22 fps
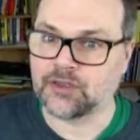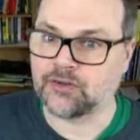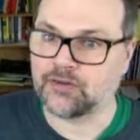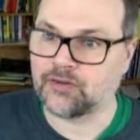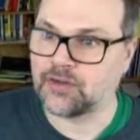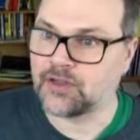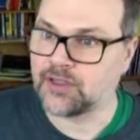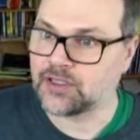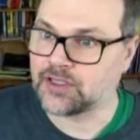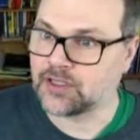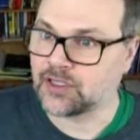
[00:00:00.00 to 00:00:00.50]

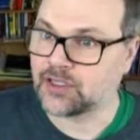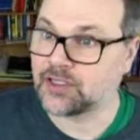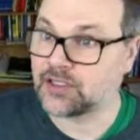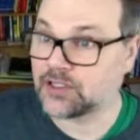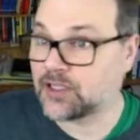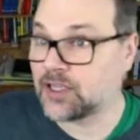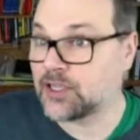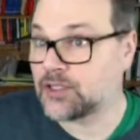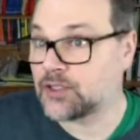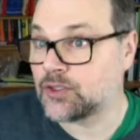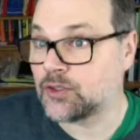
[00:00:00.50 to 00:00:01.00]
of these things
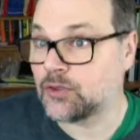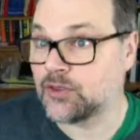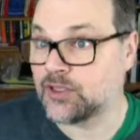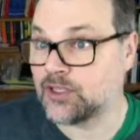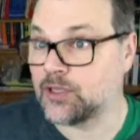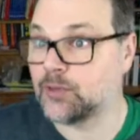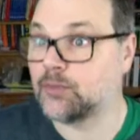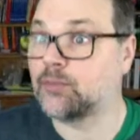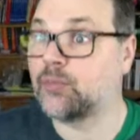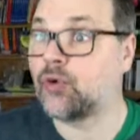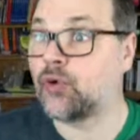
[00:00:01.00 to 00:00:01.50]
tells you the
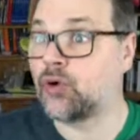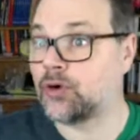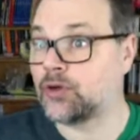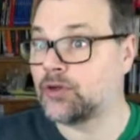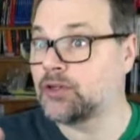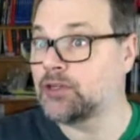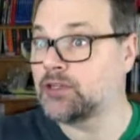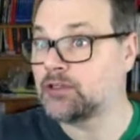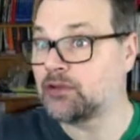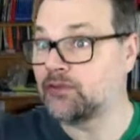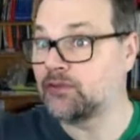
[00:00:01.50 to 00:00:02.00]

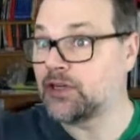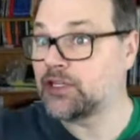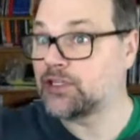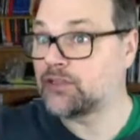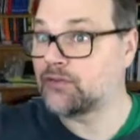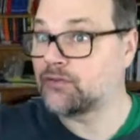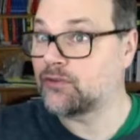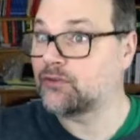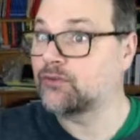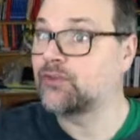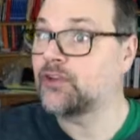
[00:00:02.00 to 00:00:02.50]
importance of each
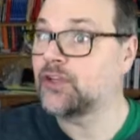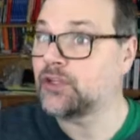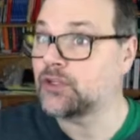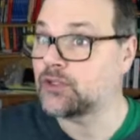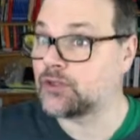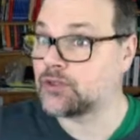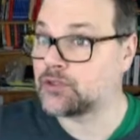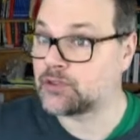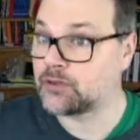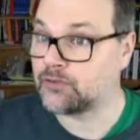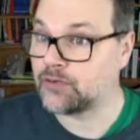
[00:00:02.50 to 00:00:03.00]
of the
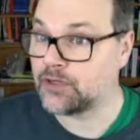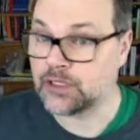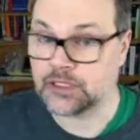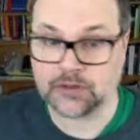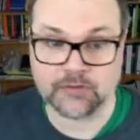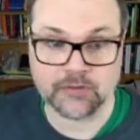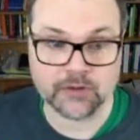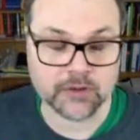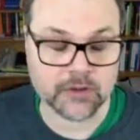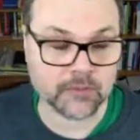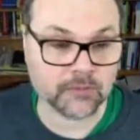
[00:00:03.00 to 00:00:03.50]
features of each
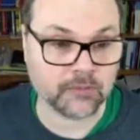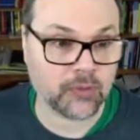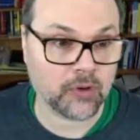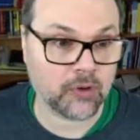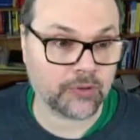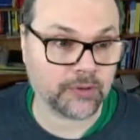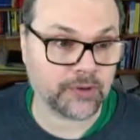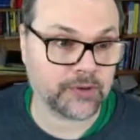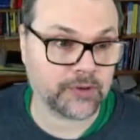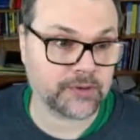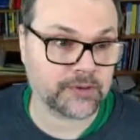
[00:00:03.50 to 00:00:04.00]
of the
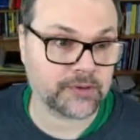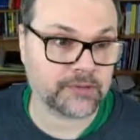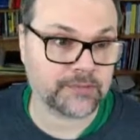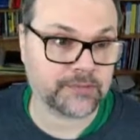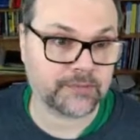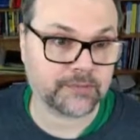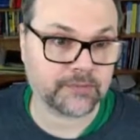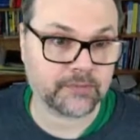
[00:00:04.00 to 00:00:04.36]
components.